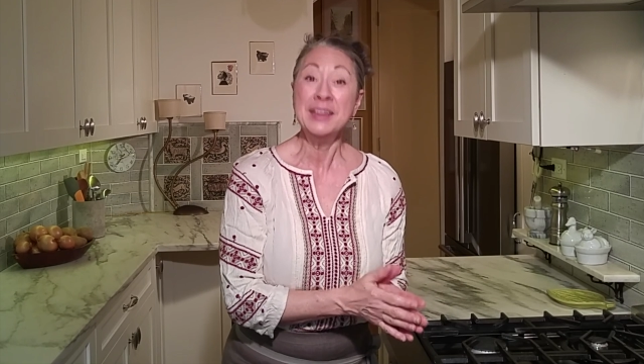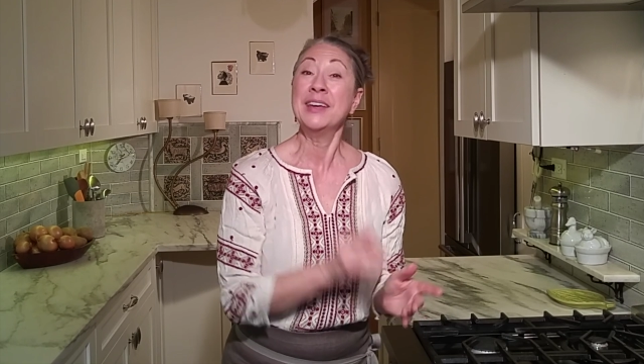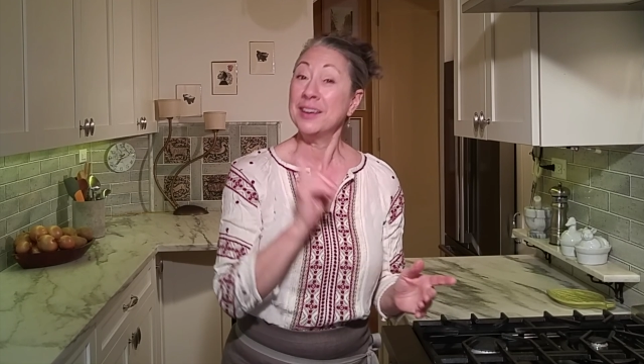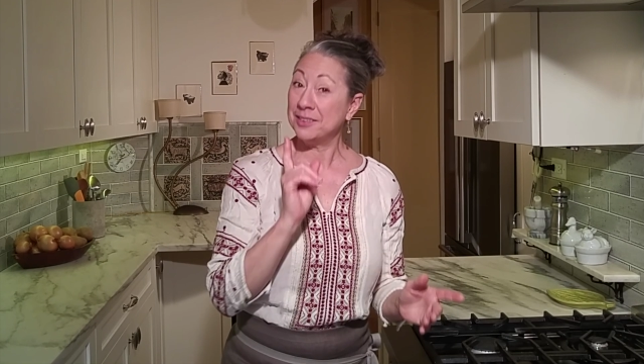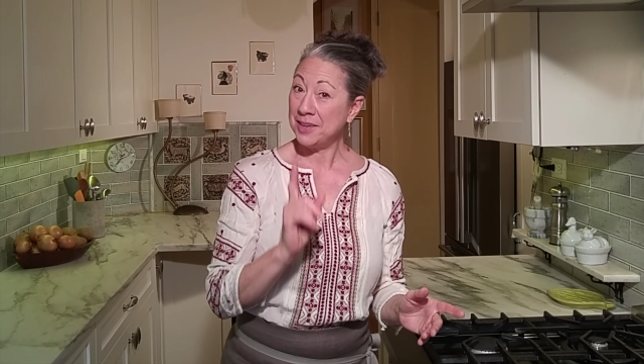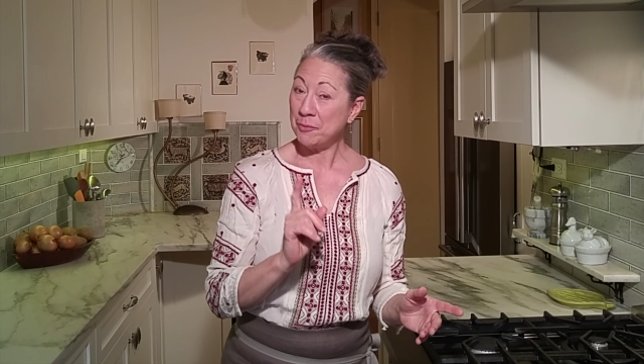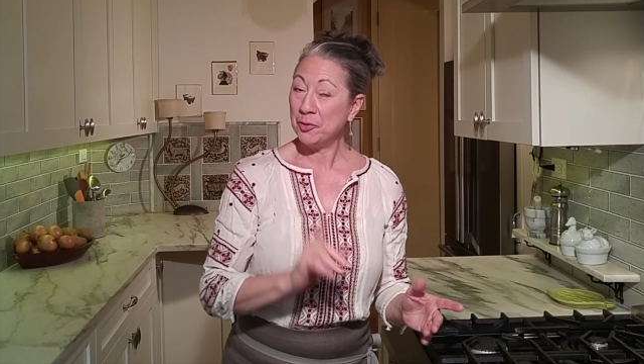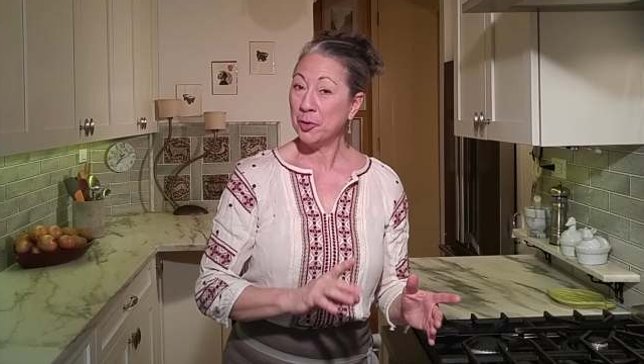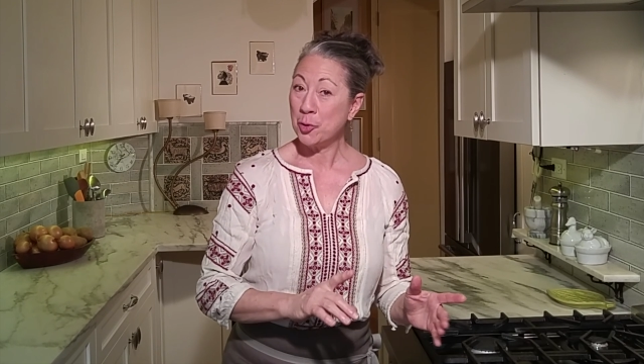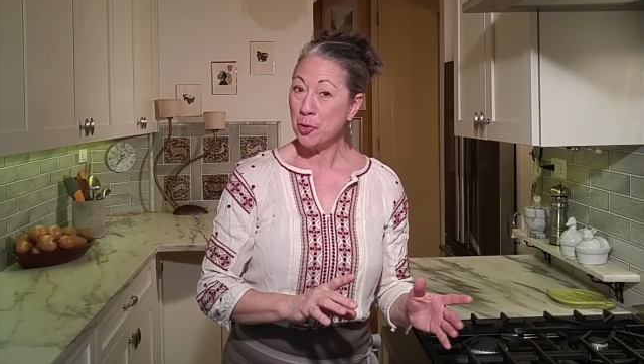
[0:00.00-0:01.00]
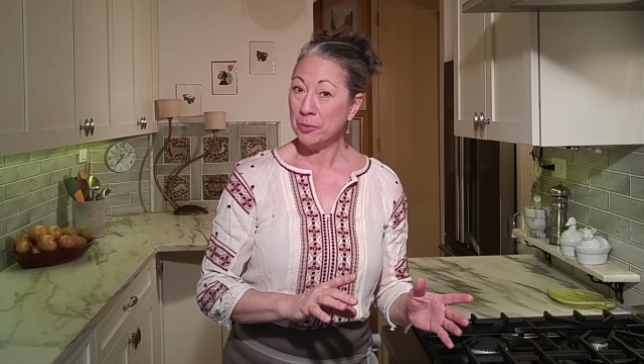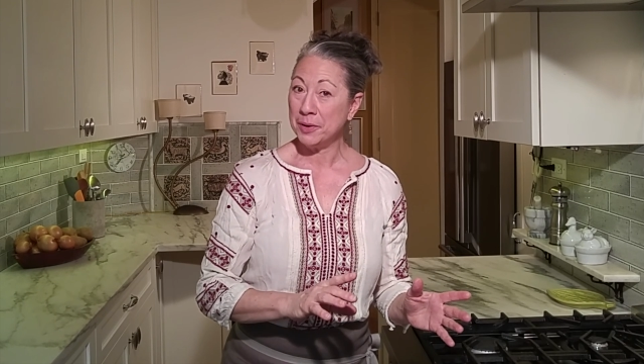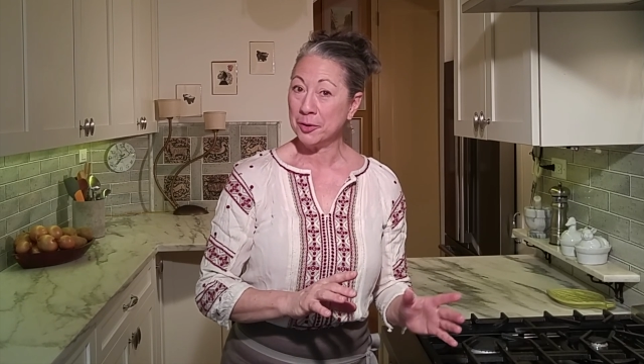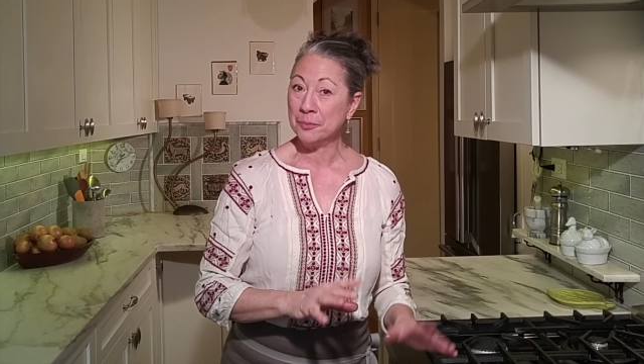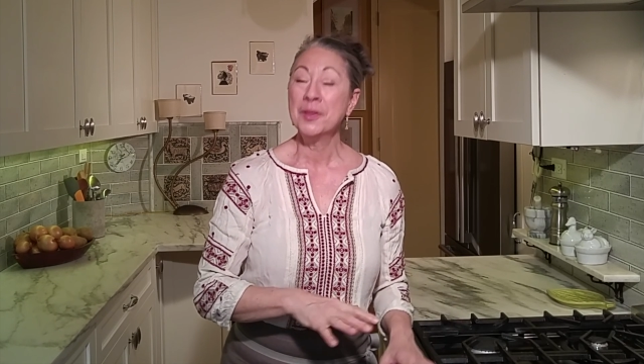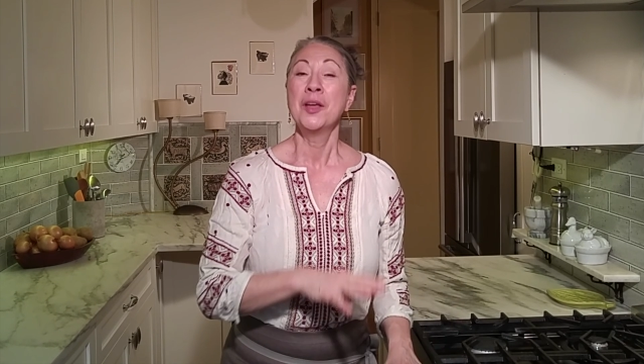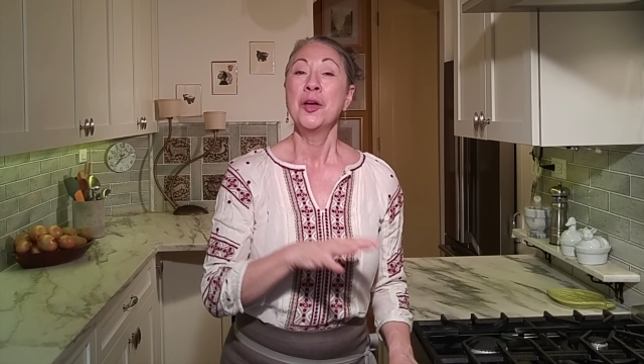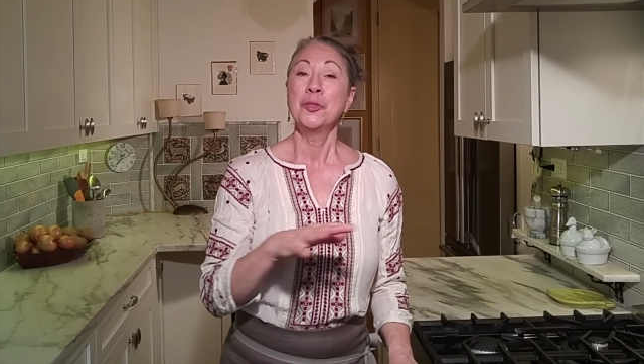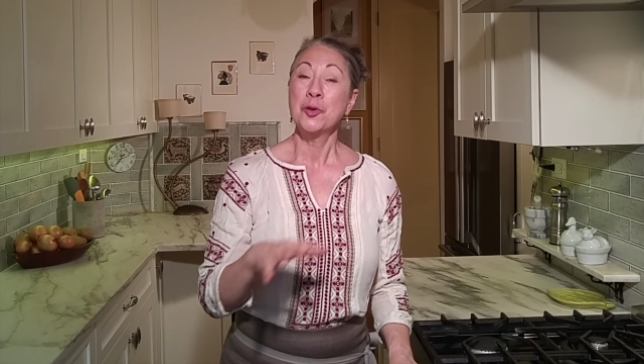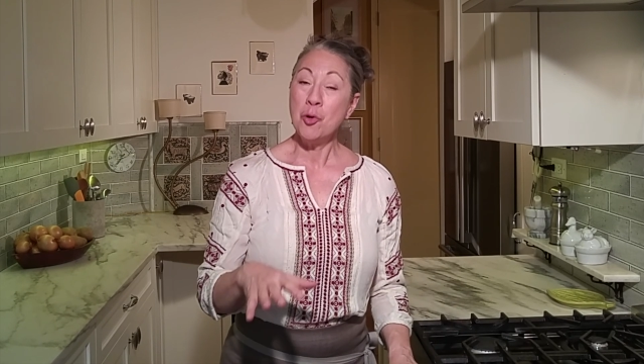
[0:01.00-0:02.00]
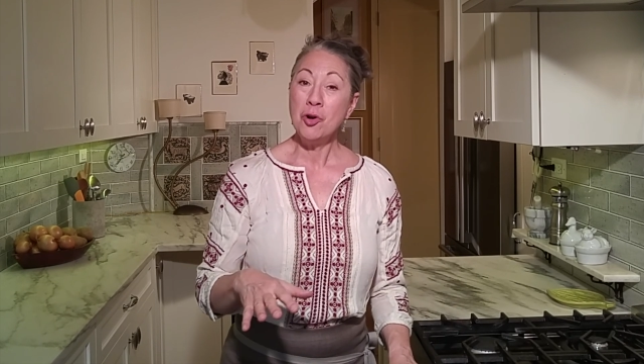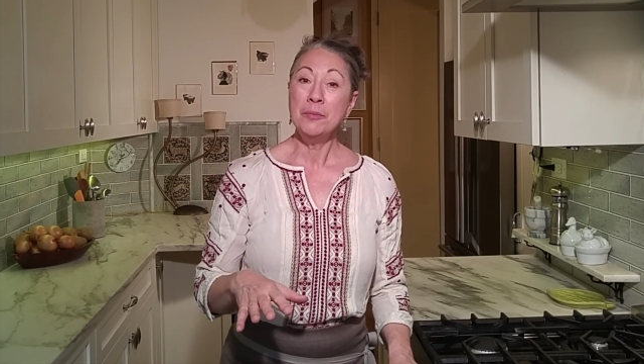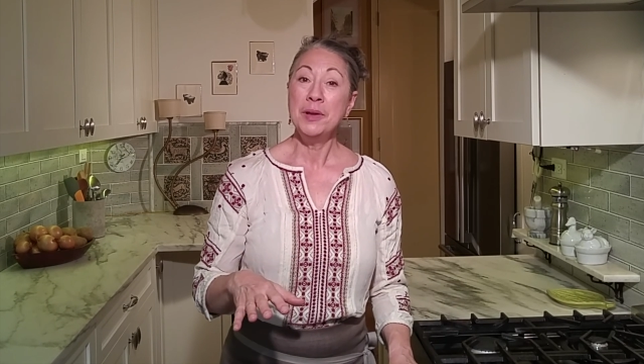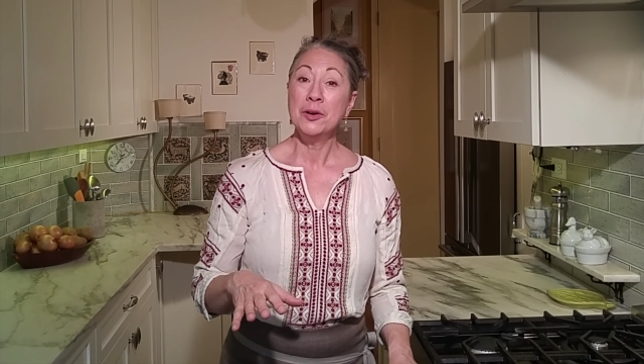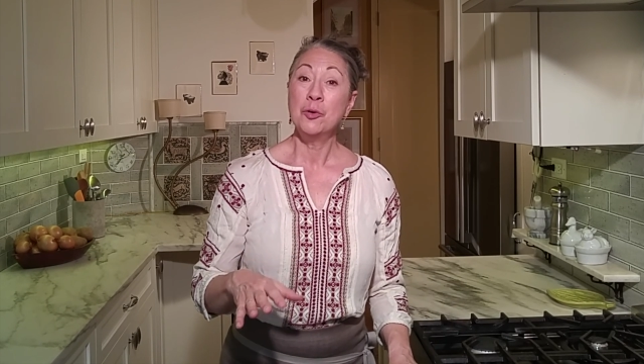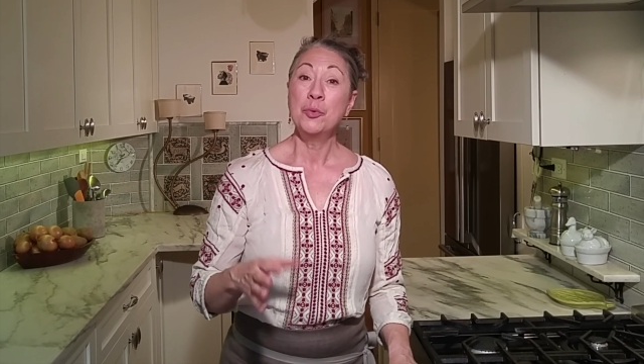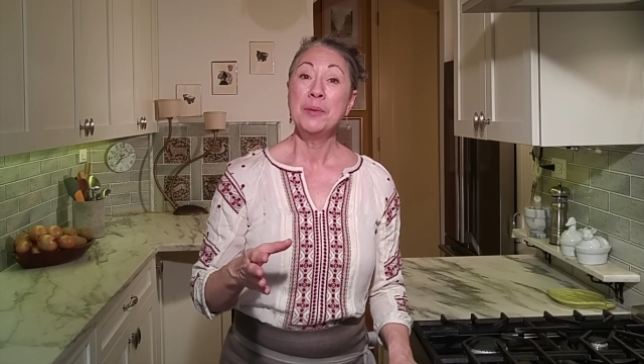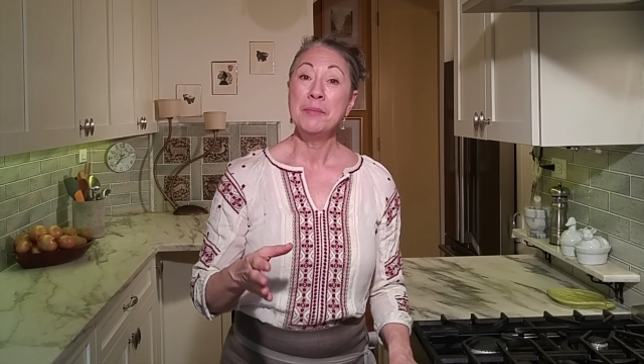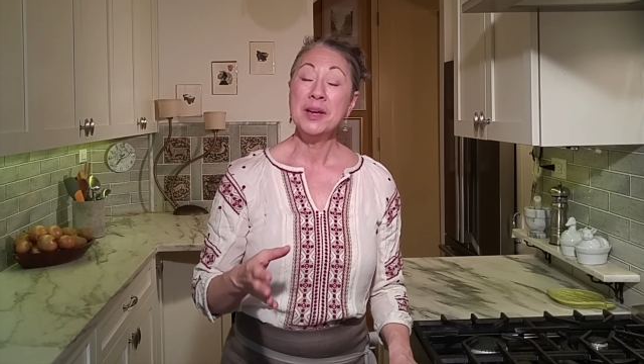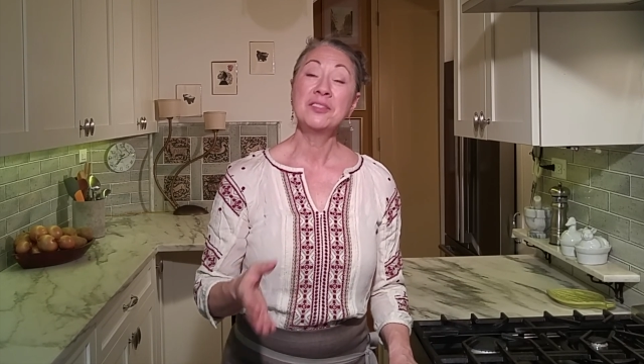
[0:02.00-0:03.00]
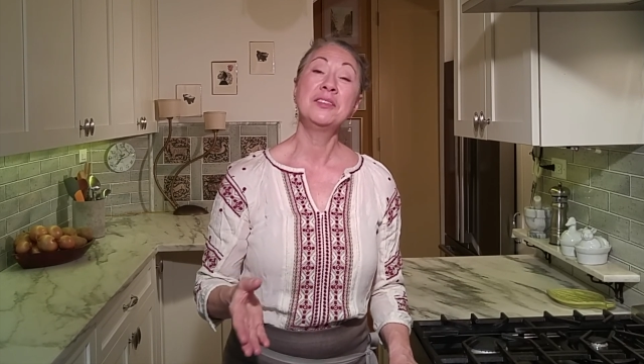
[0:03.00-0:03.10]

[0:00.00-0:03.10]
except for the cornmeal. The cornmeal we mix